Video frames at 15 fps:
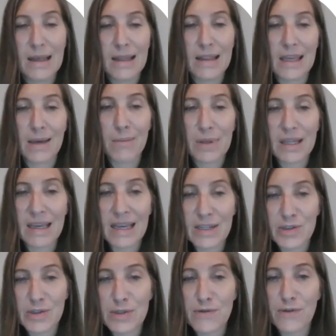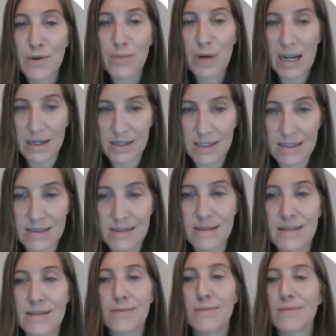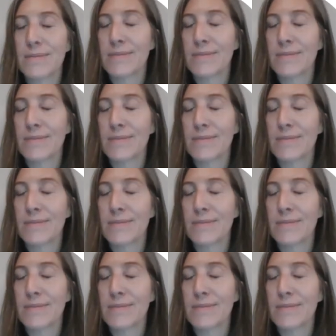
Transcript: The implications for practice,